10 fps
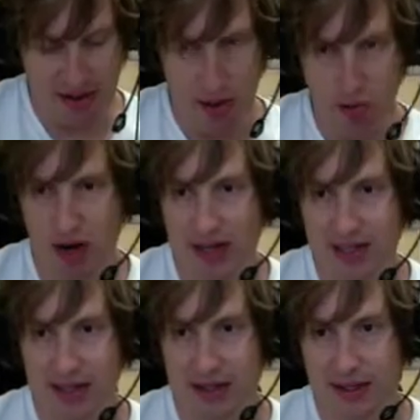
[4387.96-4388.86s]

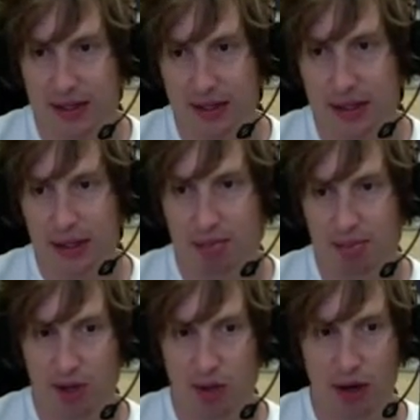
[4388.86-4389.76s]
resonance
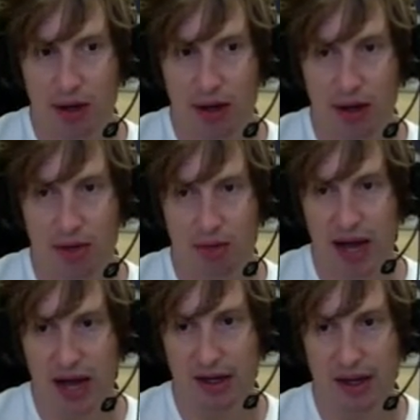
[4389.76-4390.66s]
between
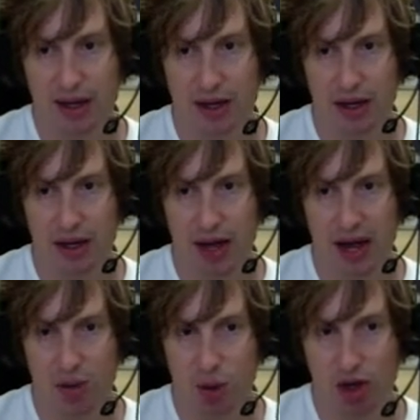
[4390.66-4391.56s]
reality
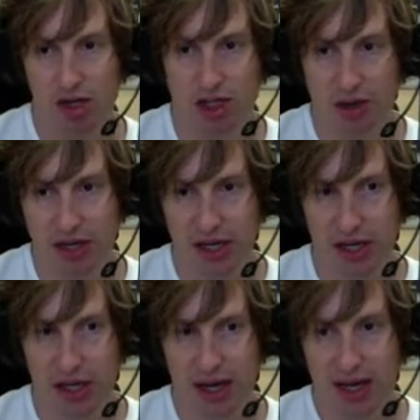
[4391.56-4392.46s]
and what you're shooting
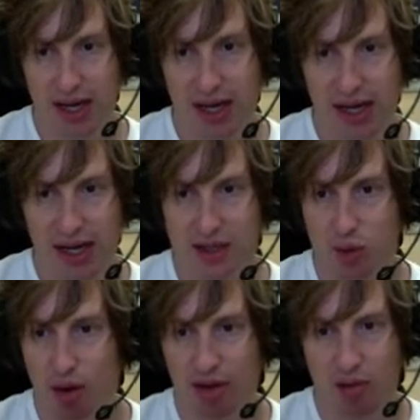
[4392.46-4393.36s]
is
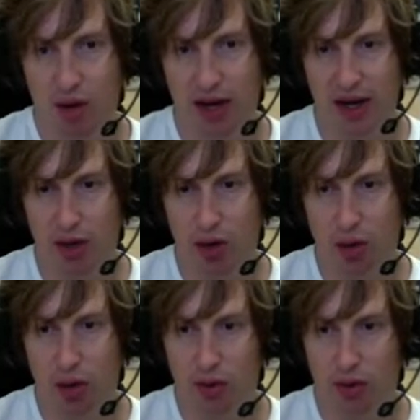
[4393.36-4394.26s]
worth its weight in
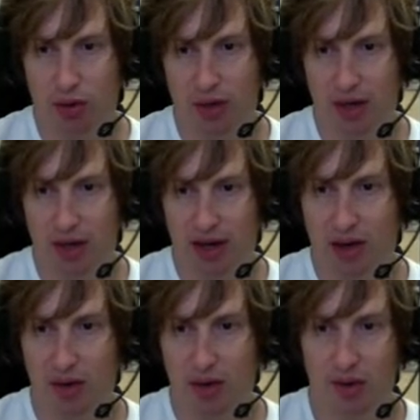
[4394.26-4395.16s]
gold.
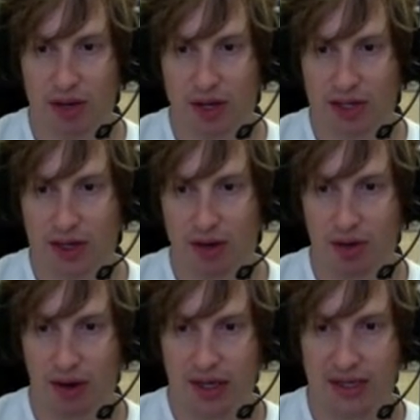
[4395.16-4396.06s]
It's
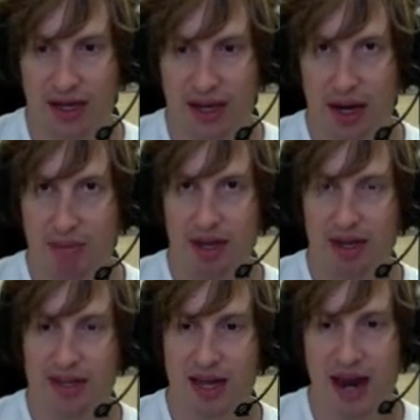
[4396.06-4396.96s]
crazy,
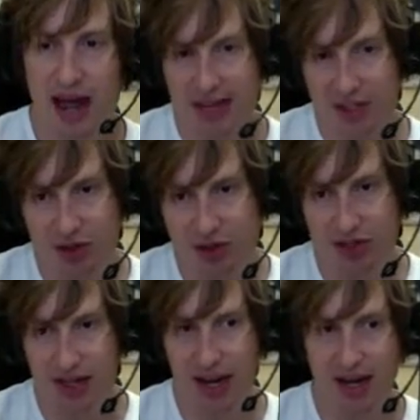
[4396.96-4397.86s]
because then, as you just
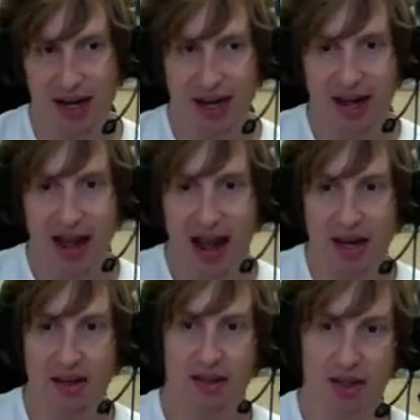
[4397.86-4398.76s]
said,
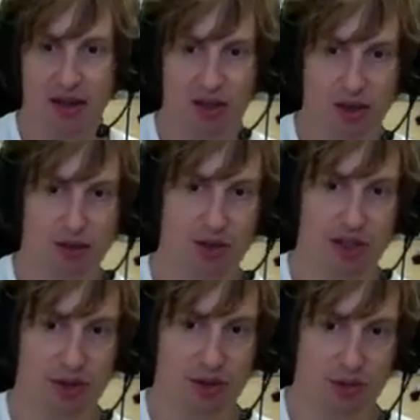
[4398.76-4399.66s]
anything you shoot is
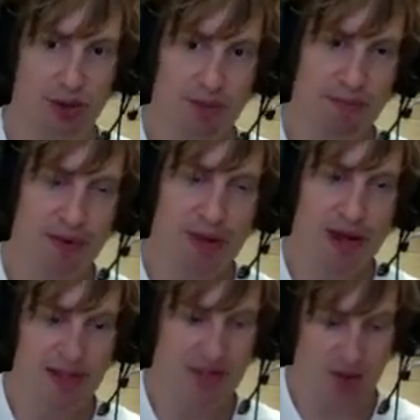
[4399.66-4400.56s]
usable.
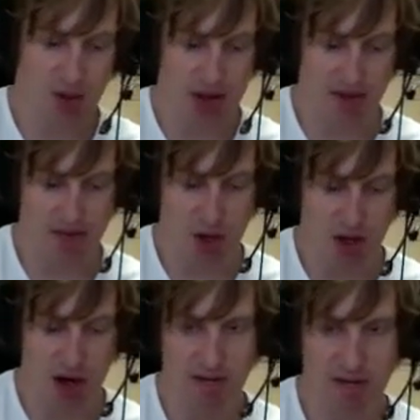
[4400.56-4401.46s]
And so if your
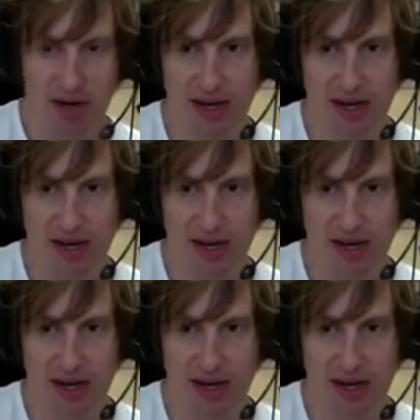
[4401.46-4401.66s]
cover